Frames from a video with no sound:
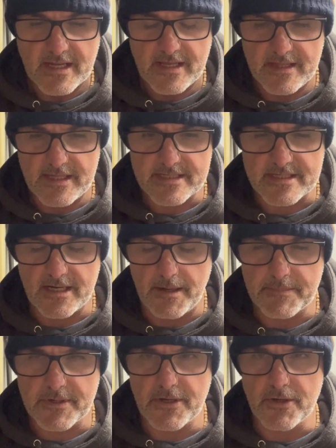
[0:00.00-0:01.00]
this
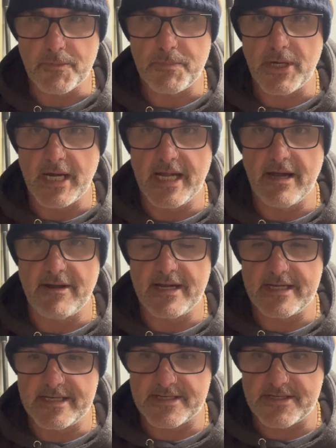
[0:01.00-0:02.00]
type goo, put it in there and
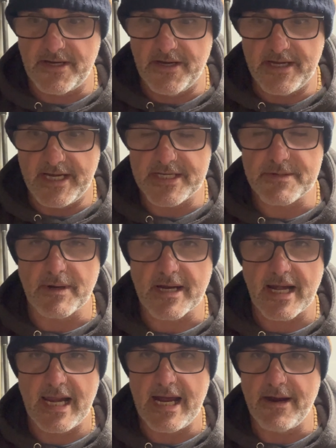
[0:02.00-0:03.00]
it just turned it into a
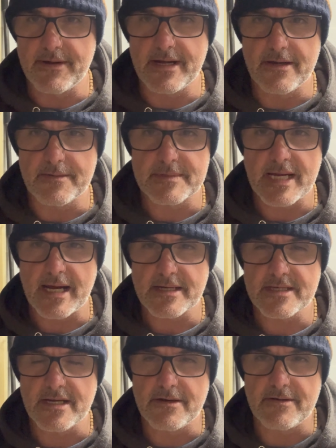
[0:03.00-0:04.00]
cloud. It looked
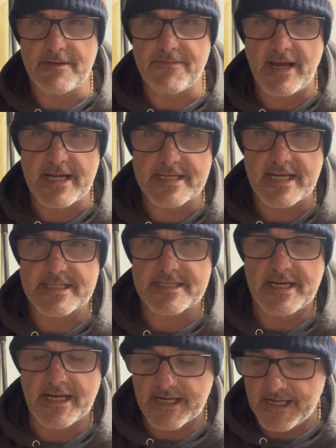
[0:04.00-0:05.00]
absolutely
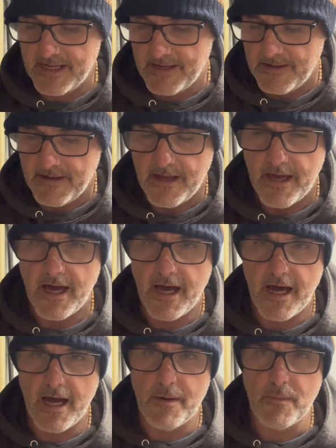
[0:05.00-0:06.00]
fantastic.
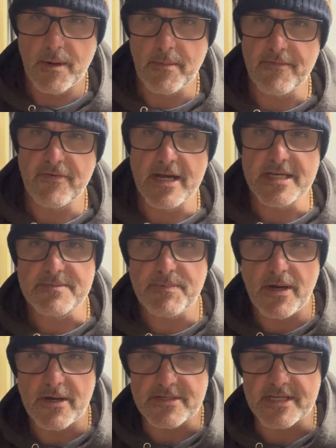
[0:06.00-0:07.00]
One of my friends
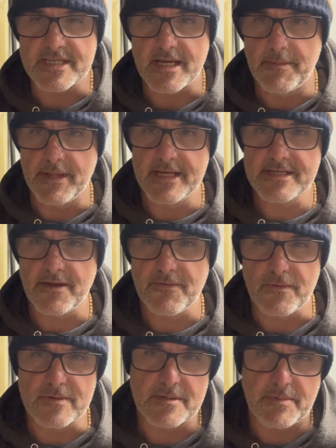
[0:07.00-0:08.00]
purchased some of this. I
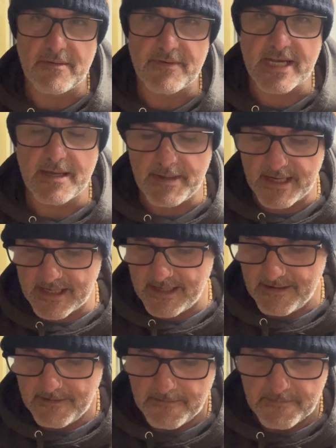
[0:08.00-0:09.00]
thought it was a bit of a gimmick.
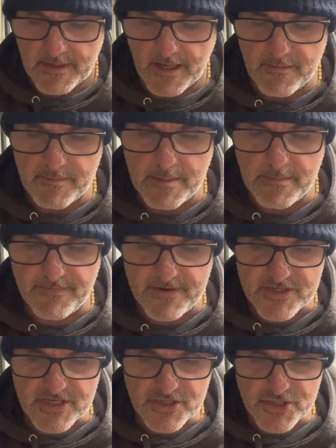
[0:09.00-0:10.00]
I remember
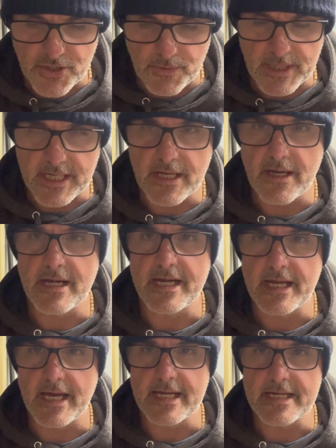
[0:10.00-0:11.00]
fishing Chew in the early
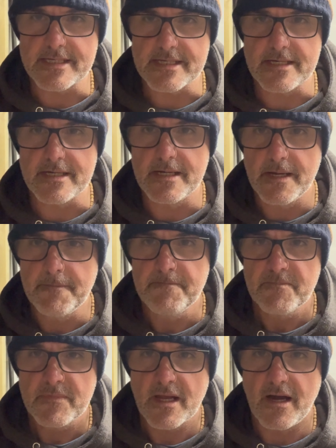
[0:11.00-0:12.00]
days and
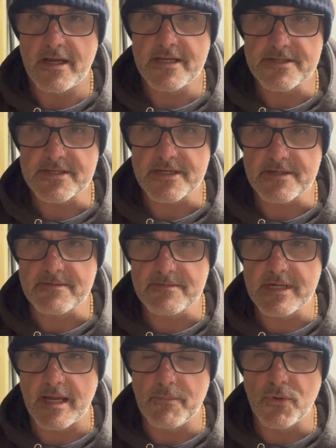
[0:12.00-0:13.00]
I used to
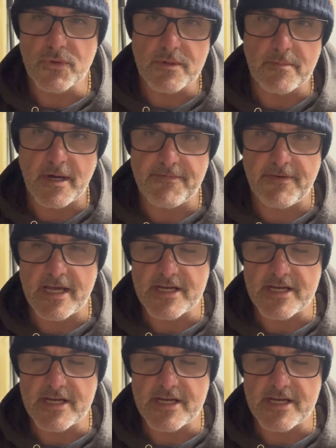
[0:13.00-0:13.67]
get more than my fair